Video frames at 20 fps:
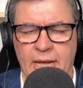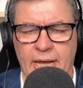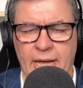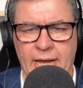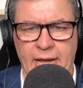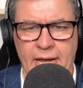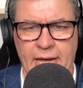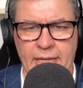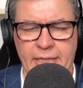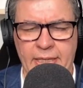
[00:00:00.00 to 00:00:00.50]

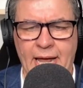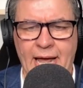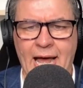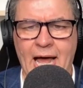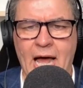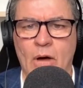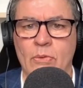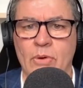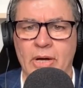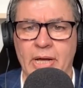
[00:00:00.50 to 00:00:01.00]
and
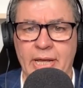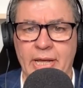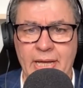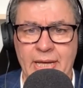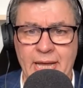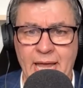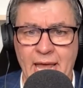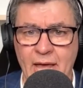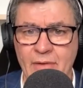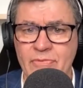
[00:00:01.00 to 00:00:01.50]
how
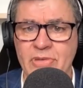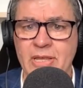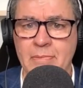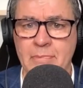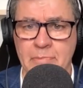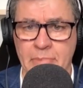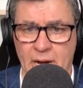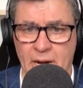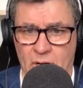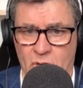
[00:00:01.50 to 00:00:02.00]
a heavy
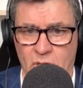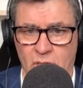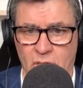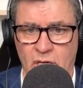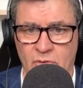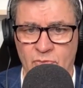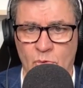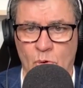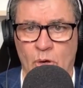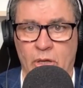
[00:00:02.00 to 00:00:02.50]

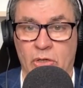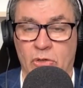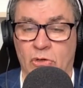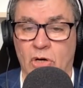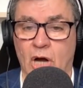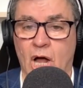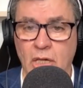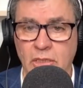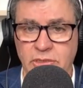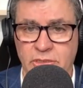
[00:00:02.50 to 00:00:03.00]
barrel of oil,
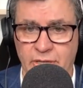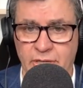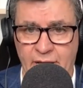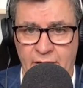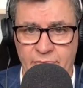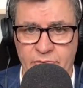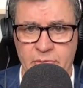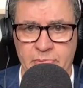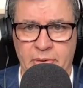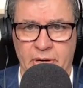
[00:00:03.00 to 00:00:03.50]
or ultra
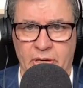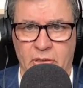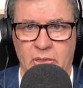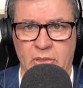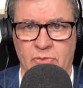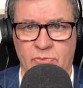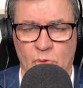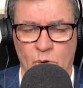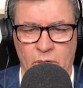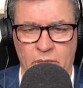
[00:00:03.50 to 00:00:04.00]
heavy
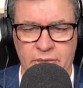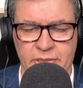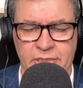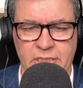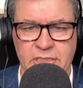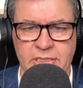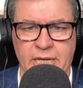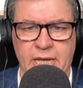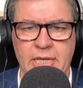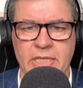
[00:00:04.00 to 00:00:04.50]
barrel of oil in
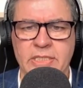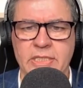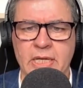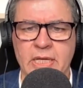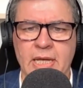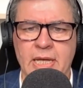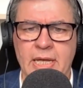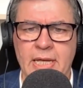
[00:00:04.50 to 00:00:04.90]
this case,